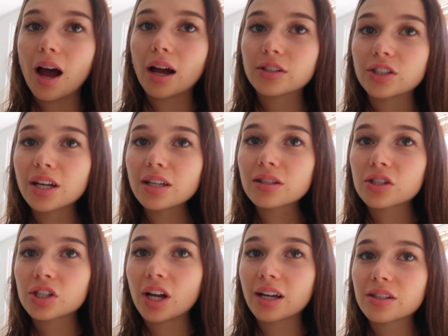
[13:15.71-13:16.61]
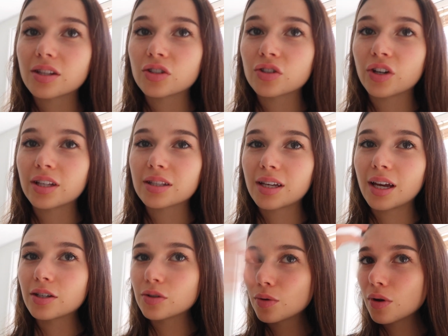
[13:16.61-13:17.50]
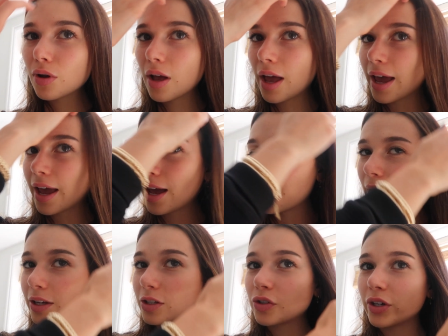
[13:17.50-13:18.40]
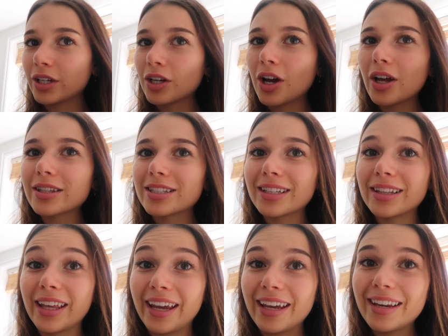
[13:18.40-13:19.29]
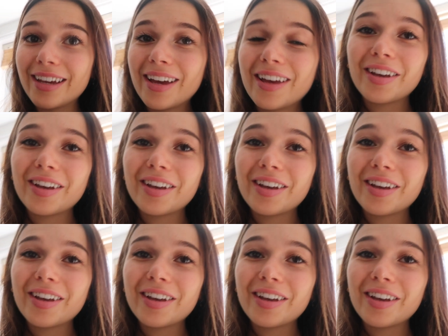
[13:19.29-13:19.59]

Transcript: I just checked the train schedule and my train got delayed,